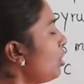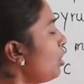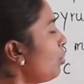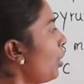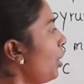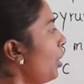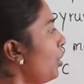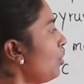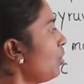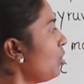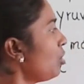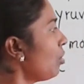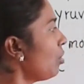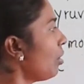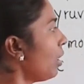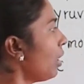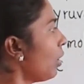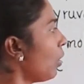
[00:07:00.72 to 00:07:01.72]
is produced
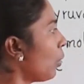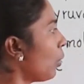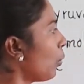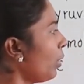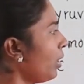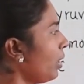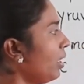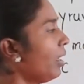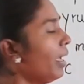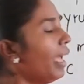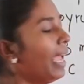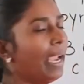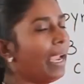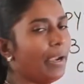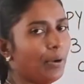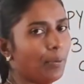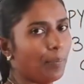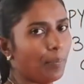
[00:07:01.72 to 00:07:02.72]
along with
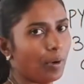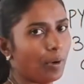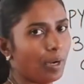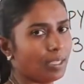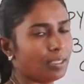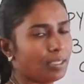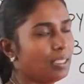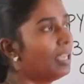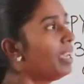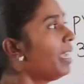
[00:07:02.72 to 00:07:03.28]
end products.